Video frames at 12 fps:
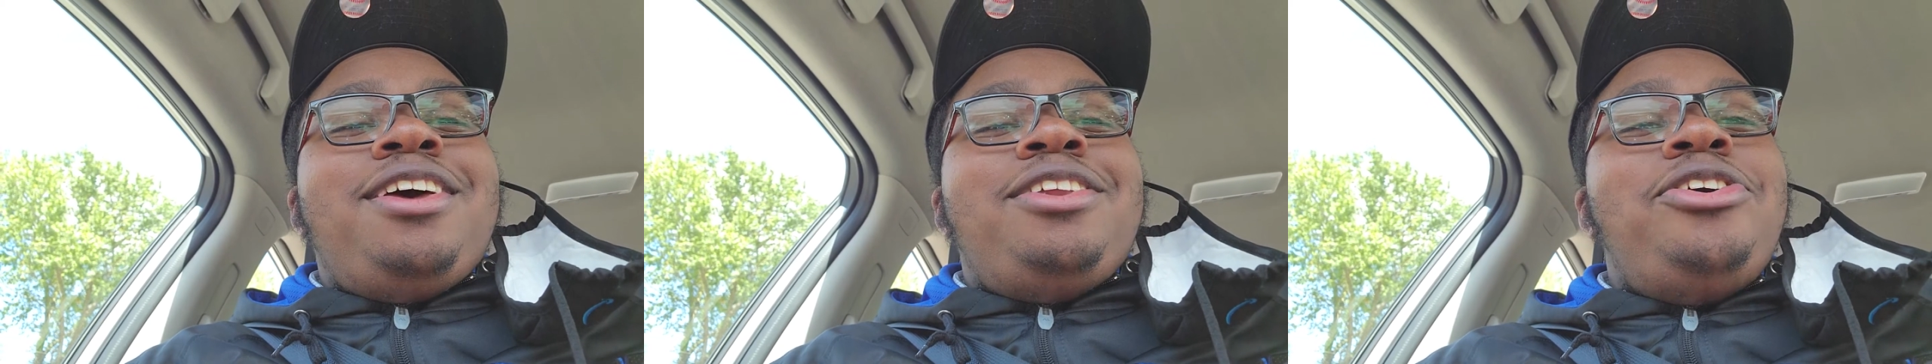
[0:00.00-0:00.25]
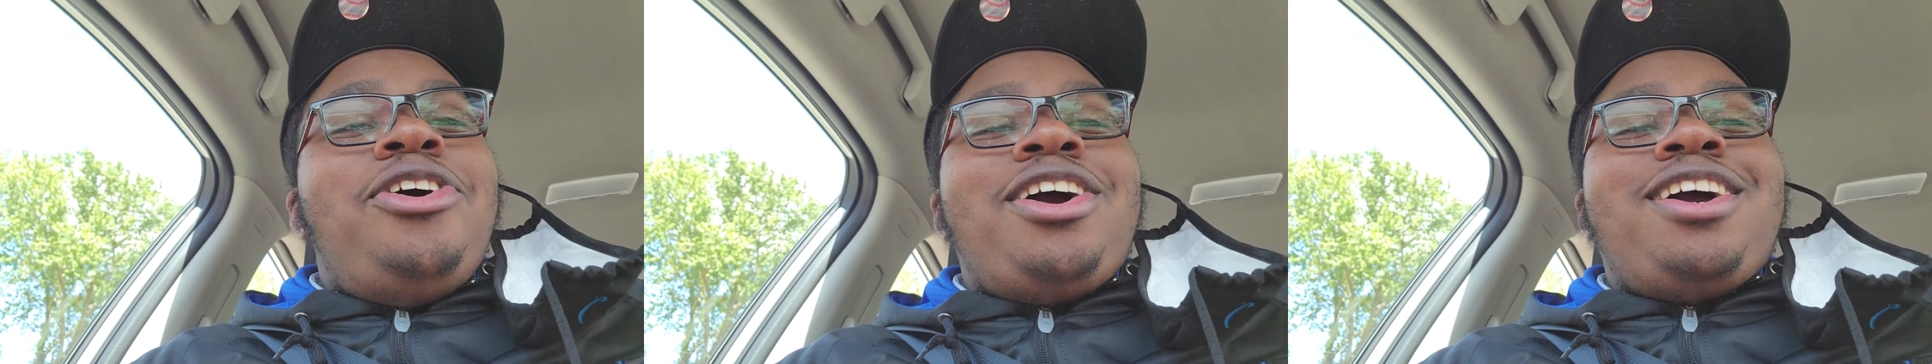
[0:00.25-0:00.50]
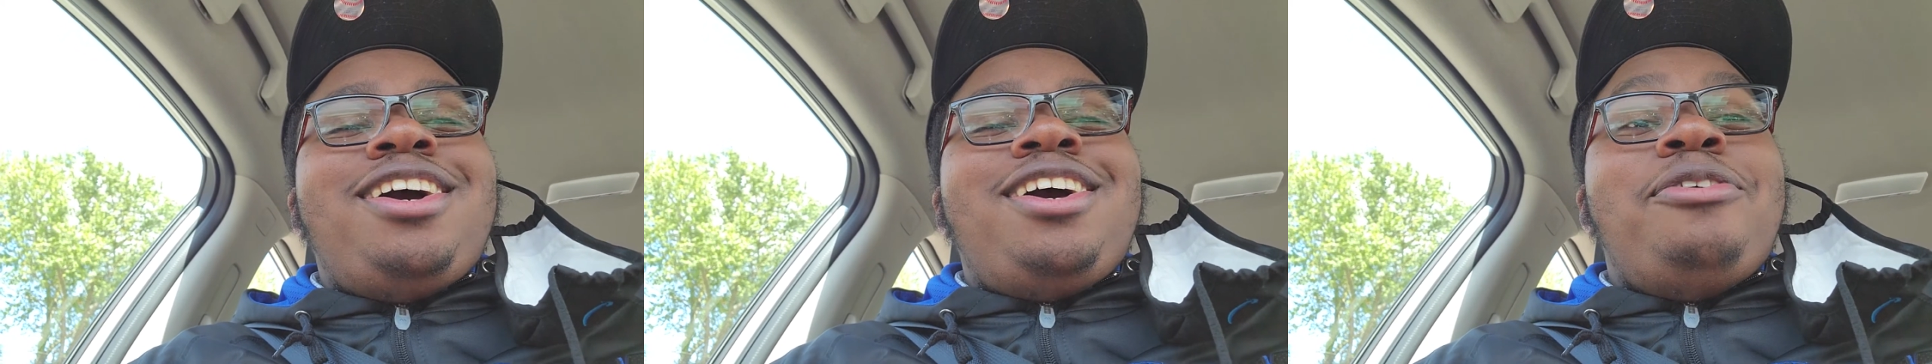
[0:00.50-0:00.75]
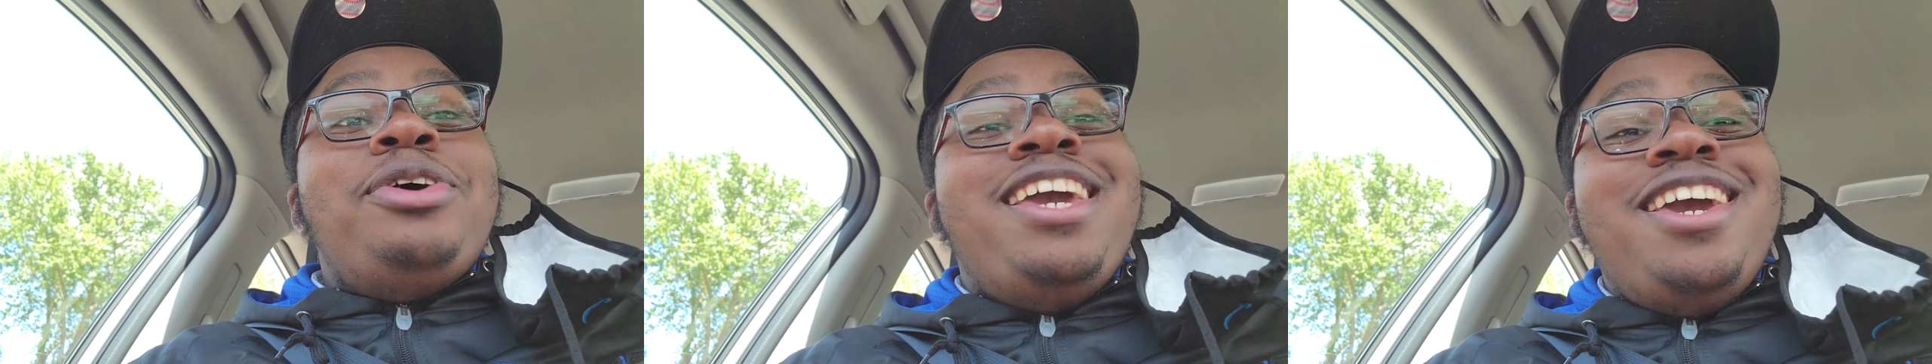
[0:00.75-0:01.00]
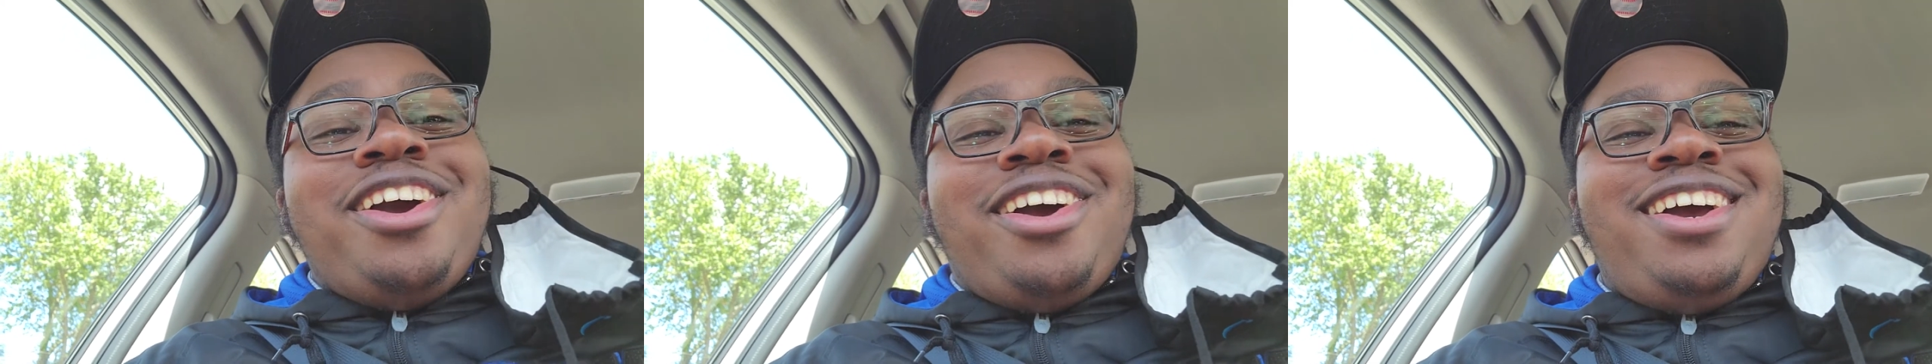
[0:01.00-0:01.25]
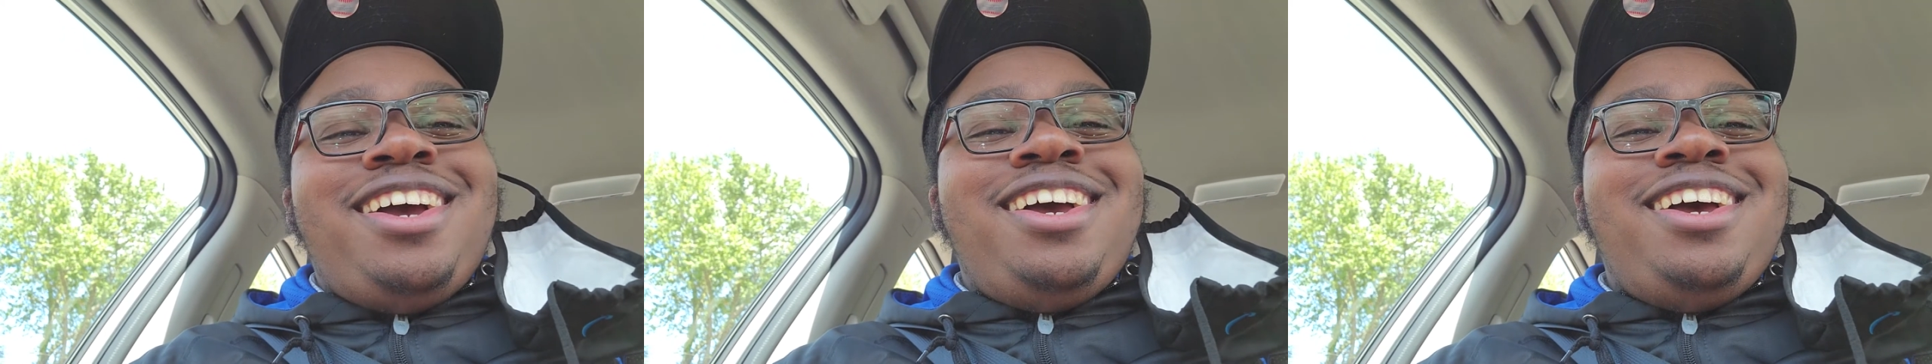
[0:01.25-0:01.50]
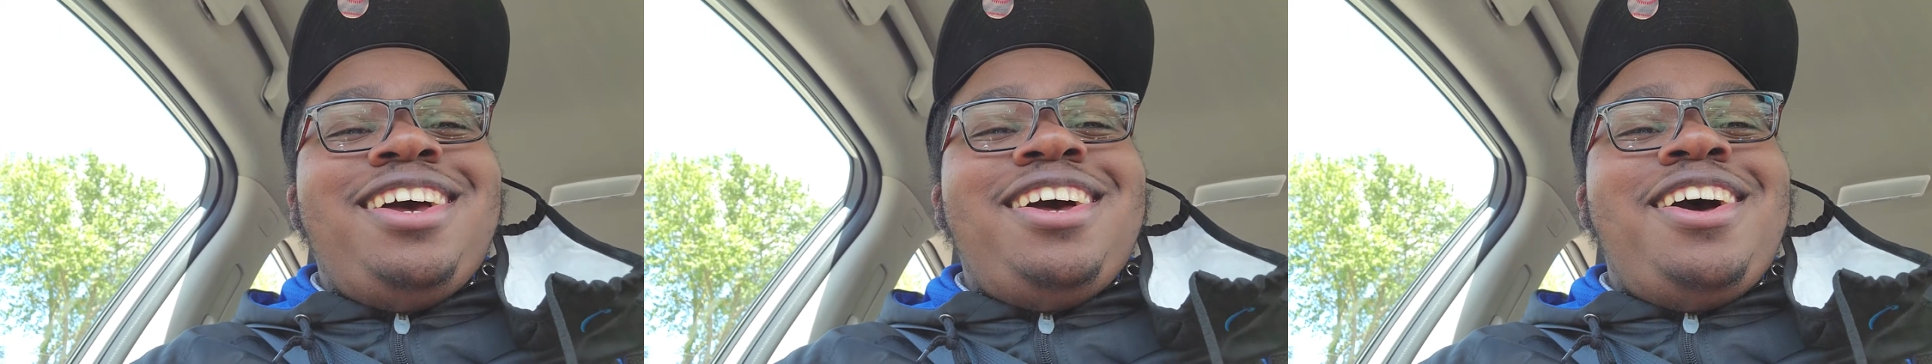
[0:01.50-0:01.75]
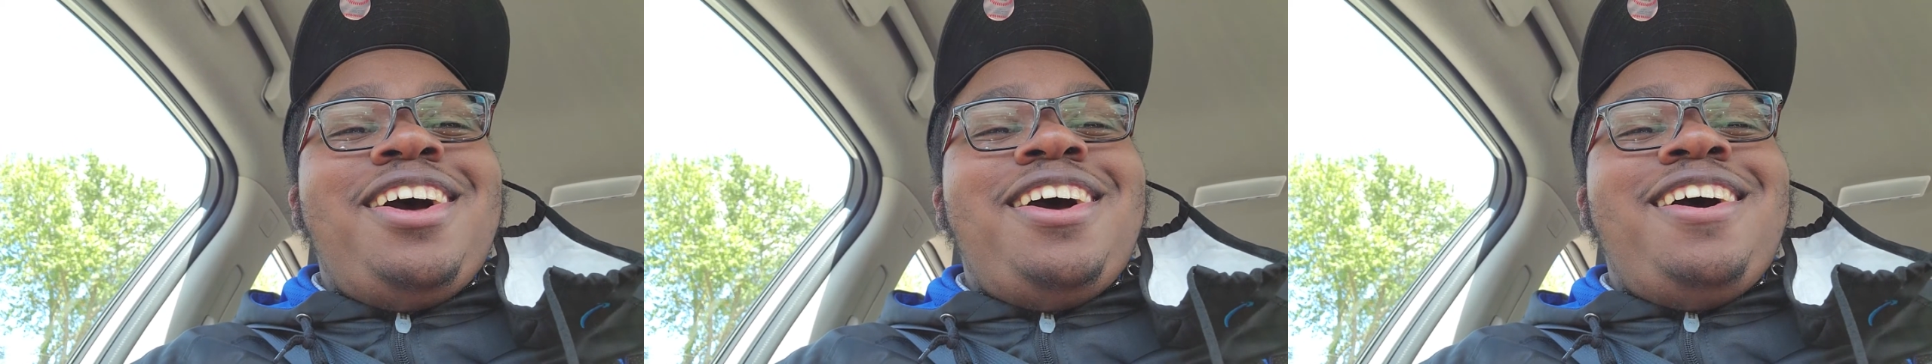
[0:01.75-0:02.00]
New York, we here.
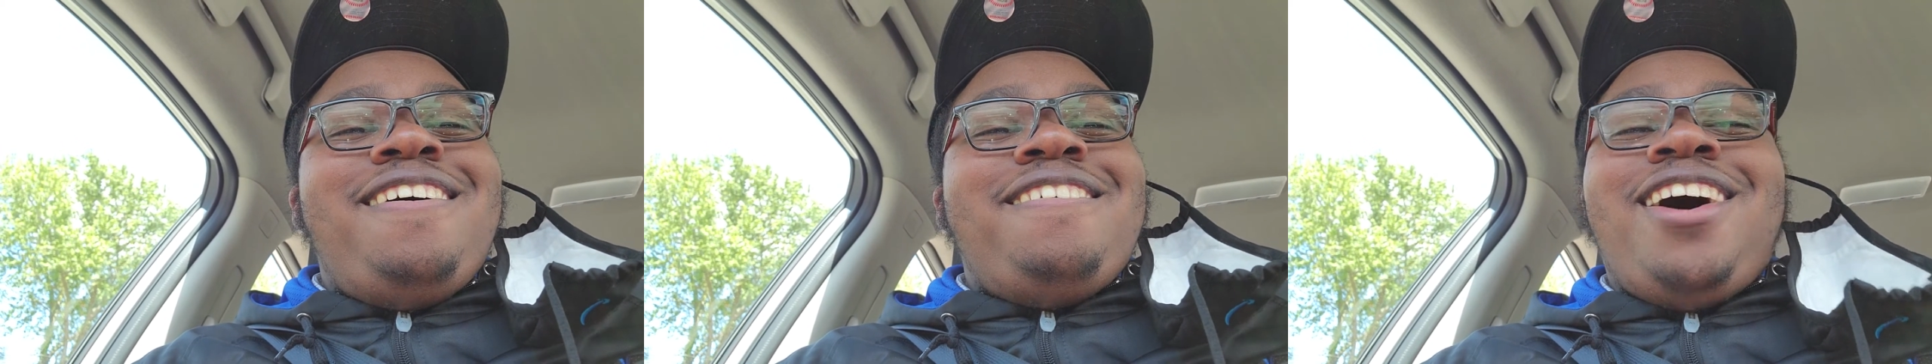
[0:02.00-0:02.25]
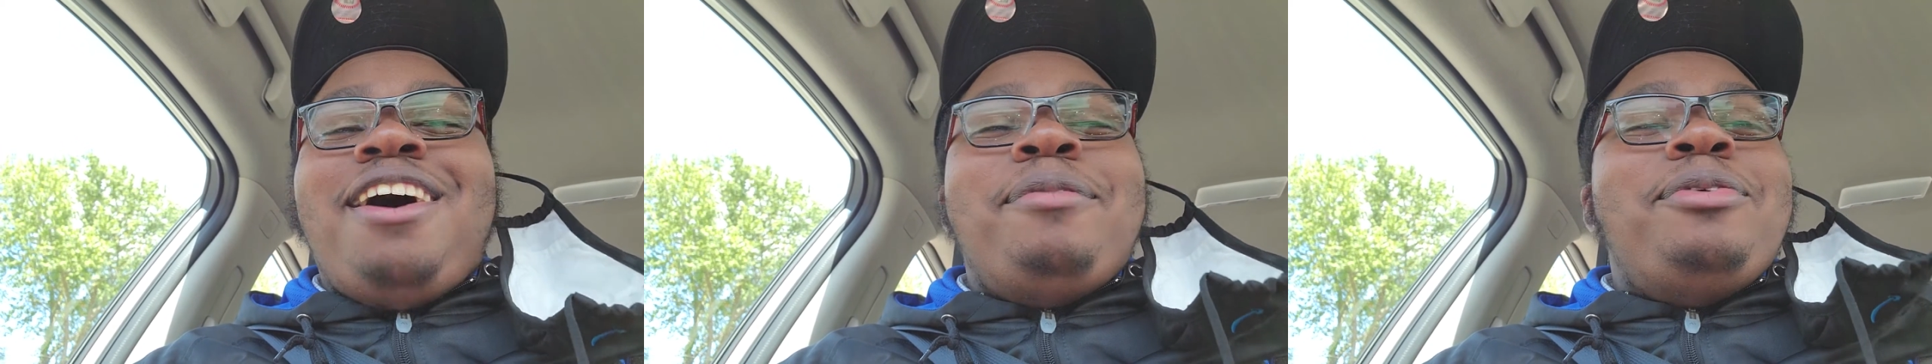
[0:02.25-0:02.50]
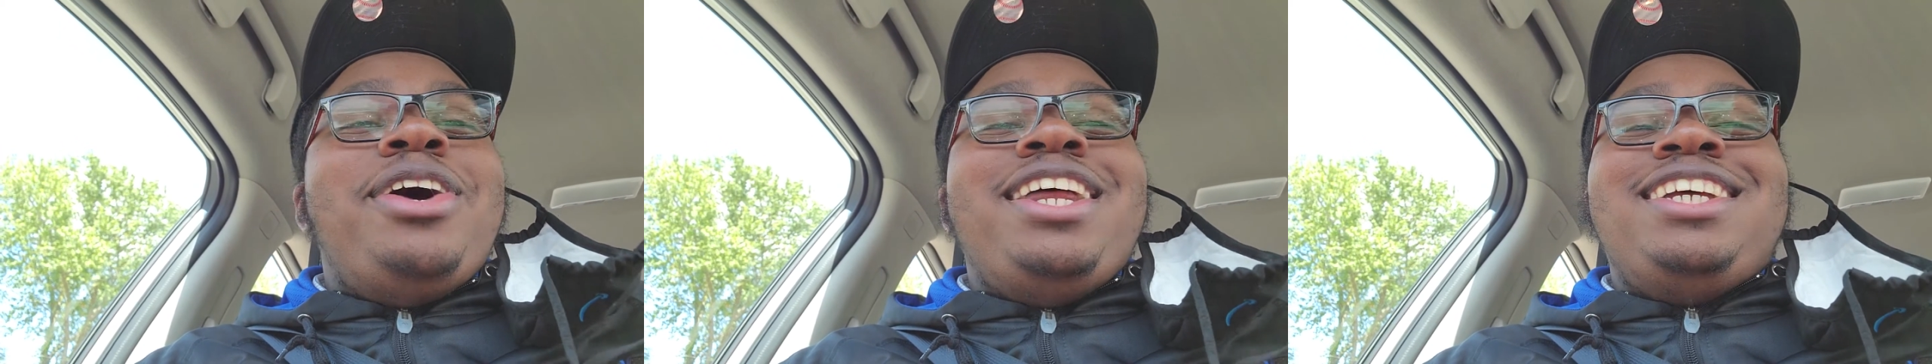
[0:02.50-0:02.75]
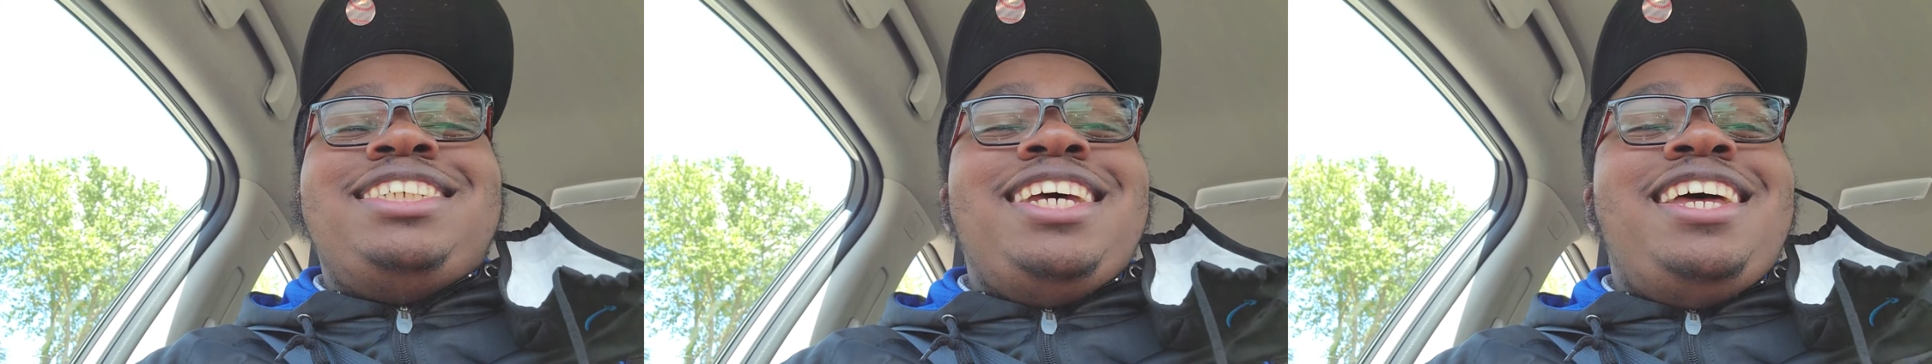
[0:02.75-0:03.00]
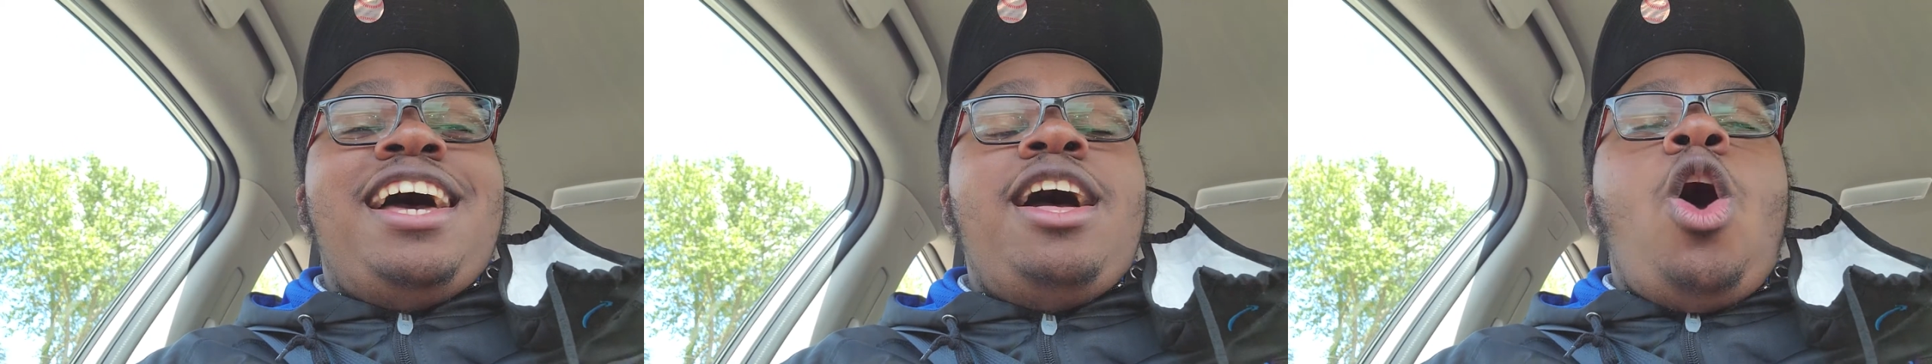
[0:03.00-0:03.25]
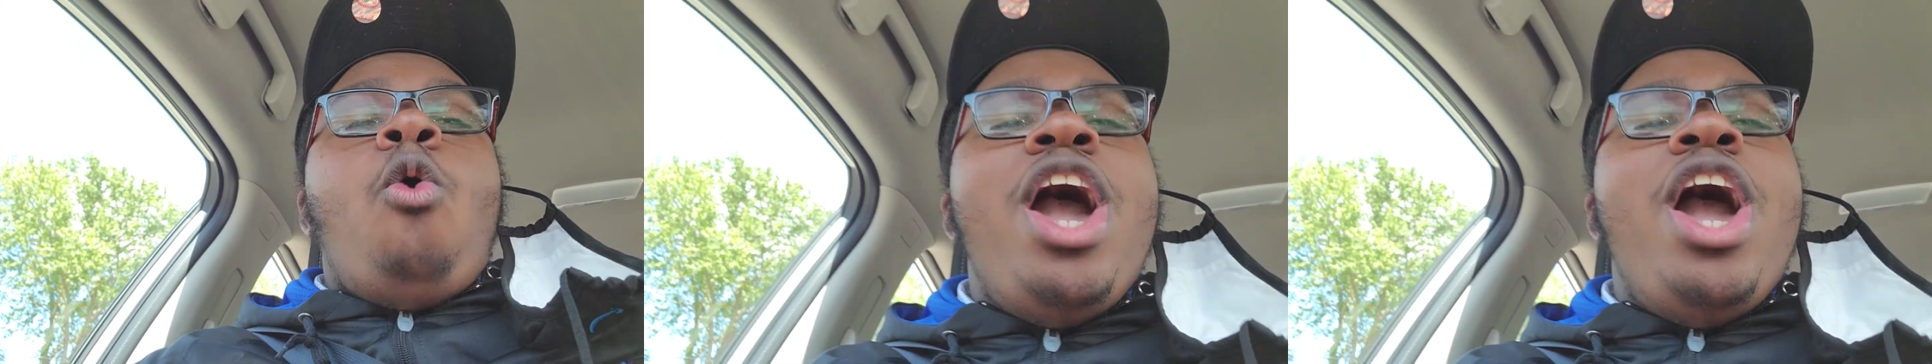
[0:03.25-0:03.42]
I've been waiting to say that.